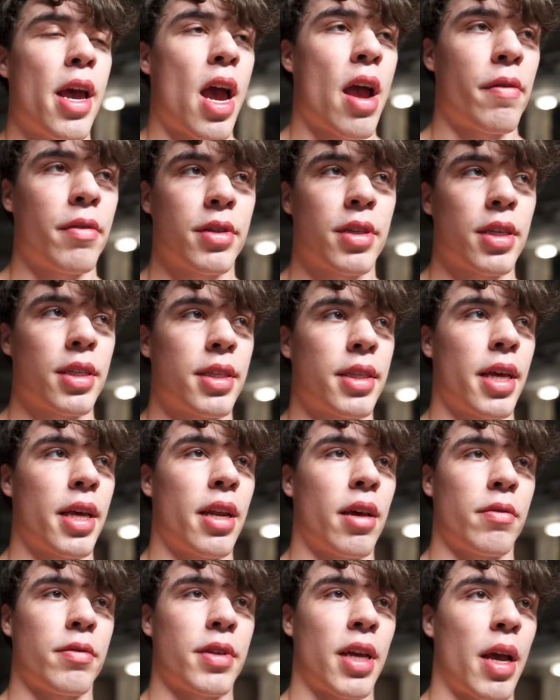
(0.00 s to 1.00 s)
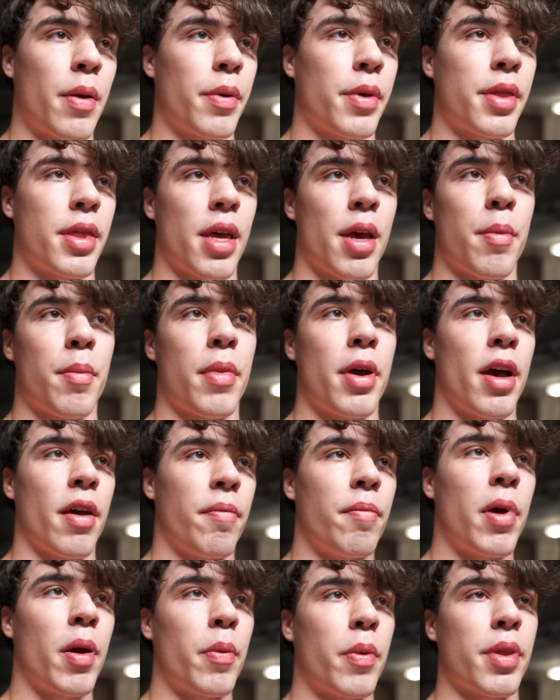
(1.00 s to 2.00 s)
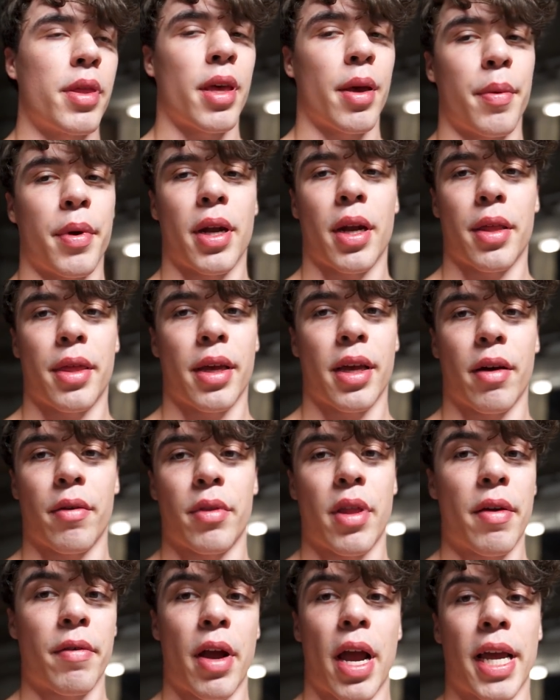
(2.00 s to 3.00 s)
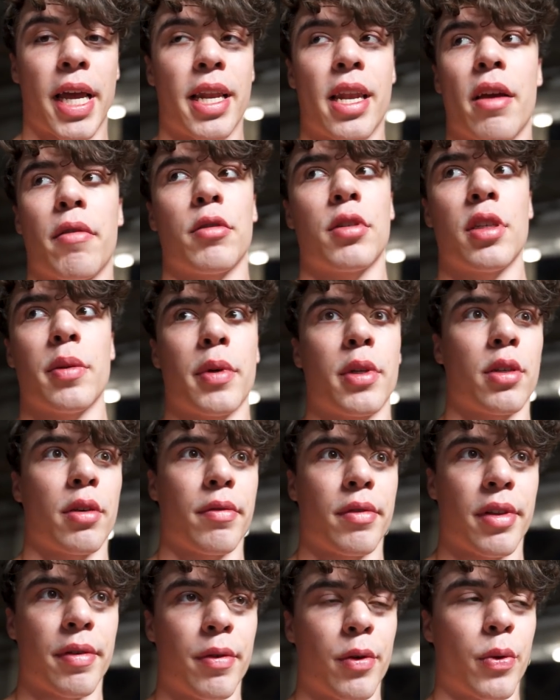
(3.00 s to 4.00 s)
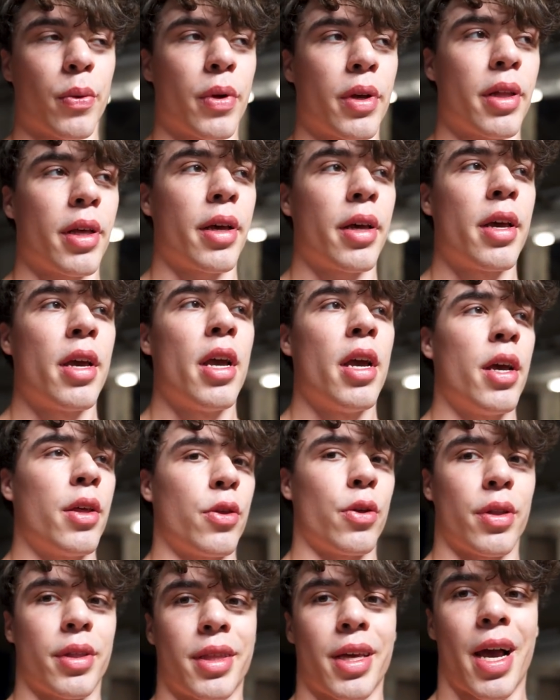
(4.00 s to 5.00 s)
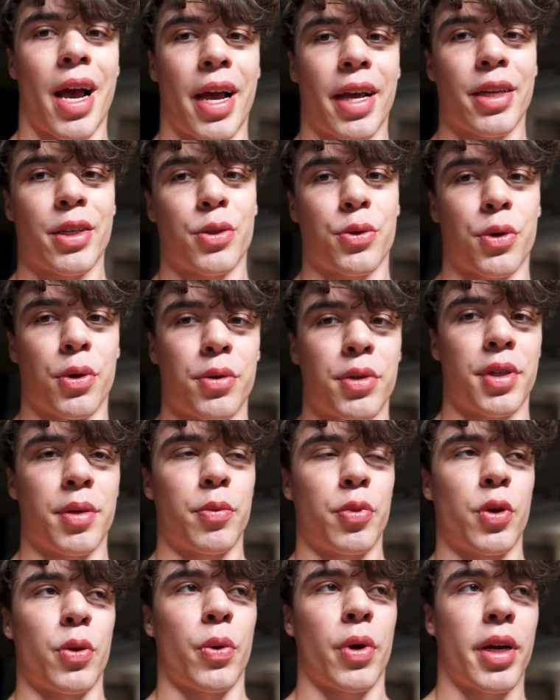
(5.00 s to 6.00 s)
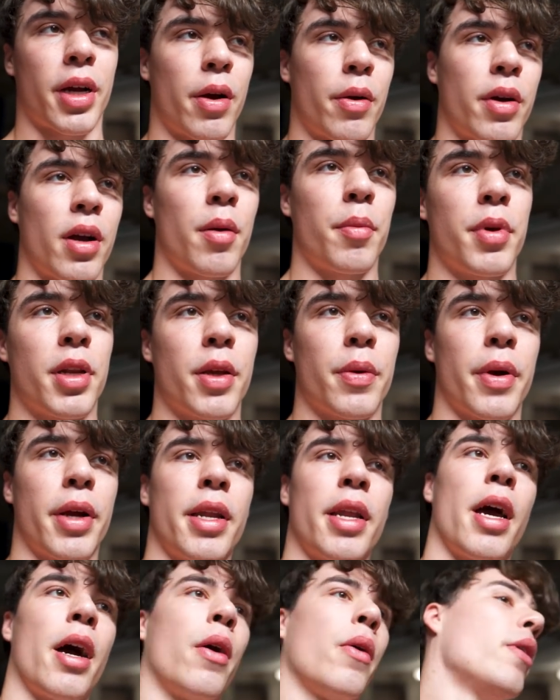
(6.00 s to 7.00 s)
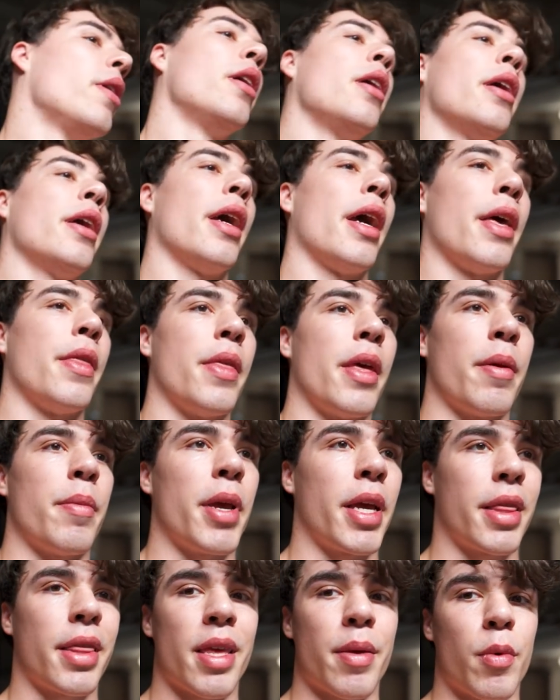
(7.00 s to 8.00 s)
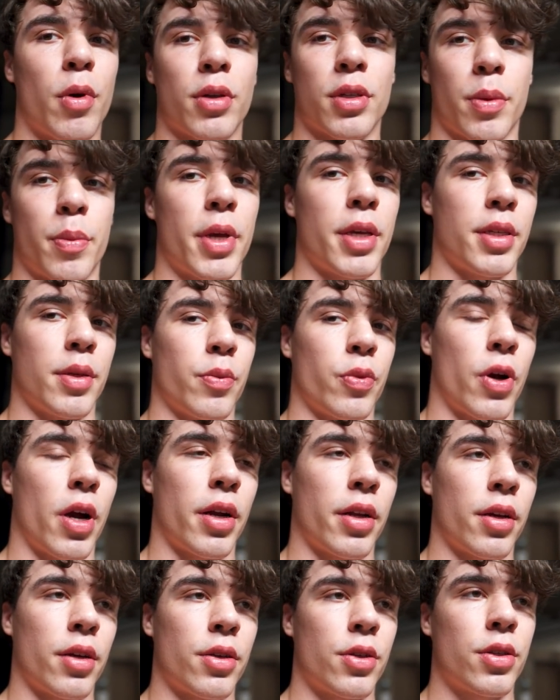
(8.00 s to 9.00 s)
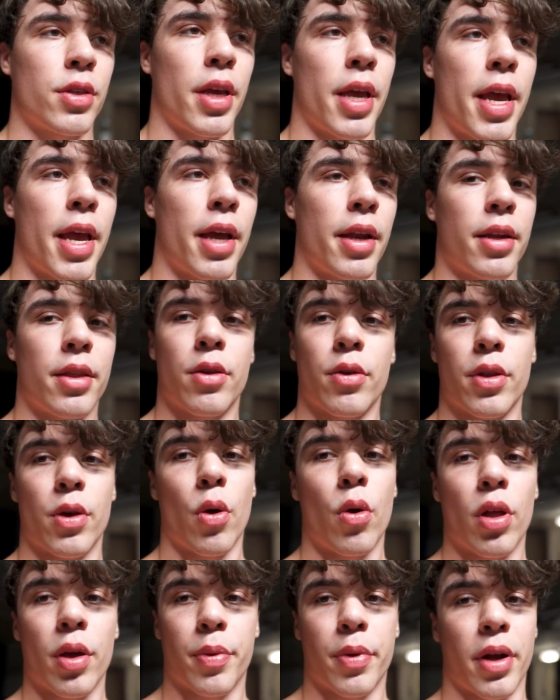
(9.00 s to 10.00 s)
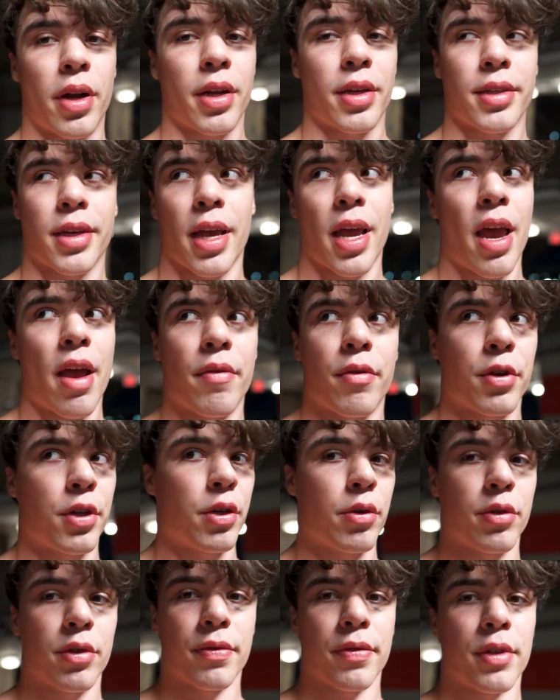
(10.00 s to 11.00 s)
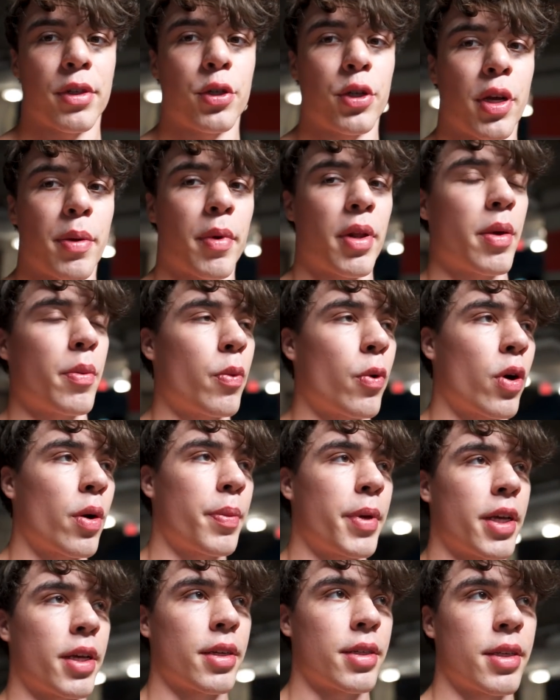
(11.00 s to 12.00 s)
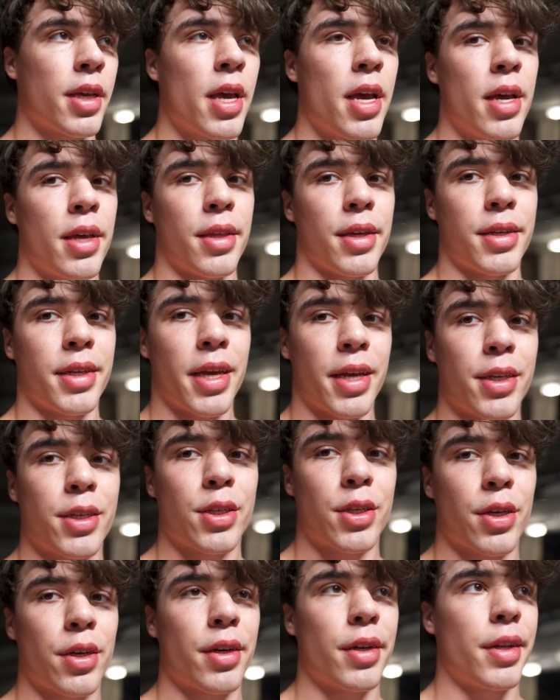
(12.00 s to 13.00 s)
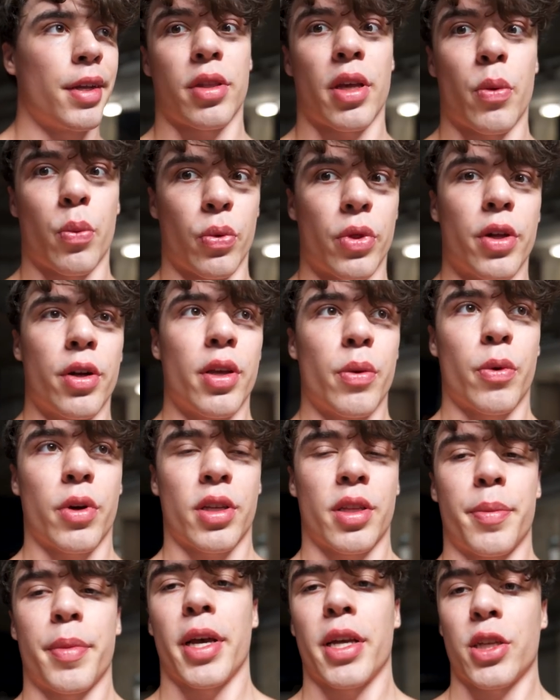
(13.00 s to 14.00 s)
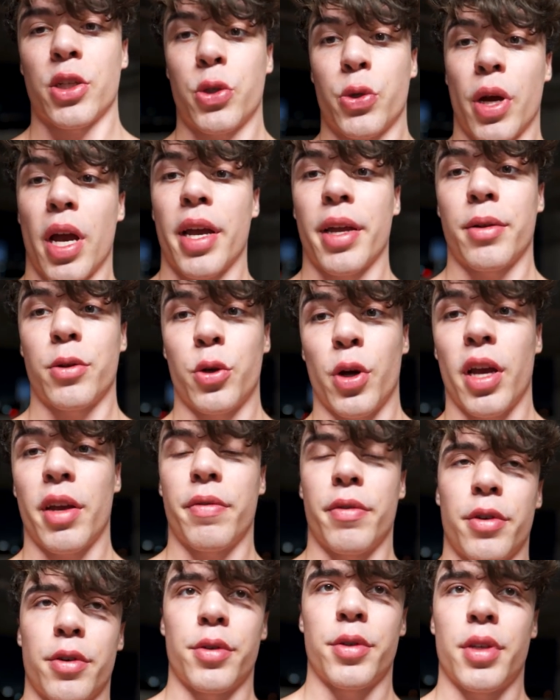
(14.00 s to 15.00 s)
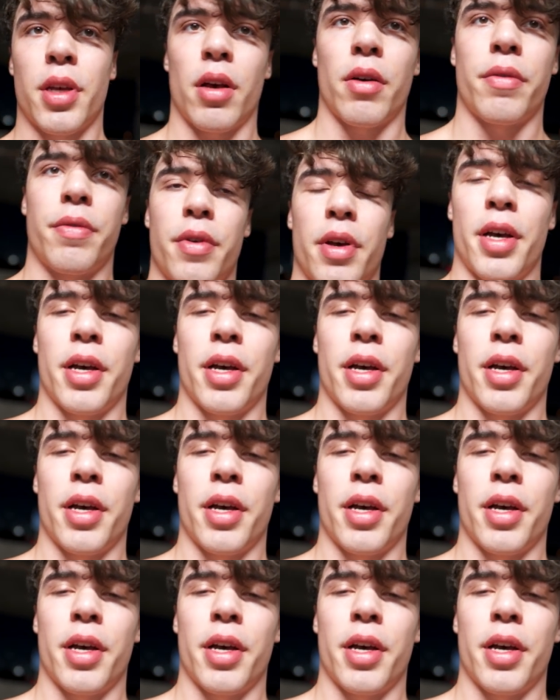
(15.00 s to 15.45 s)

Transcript: Ever since then, I've signed with them, I've been with them, and I think I'll never I, can never see myself leaving Gorilla. They're like the highest grossing pre workout company right now, and they make the most amazing products. And they're the only products I ever use for the gym anymore because they taste good. They literally work the best. Try it, try it for yourself.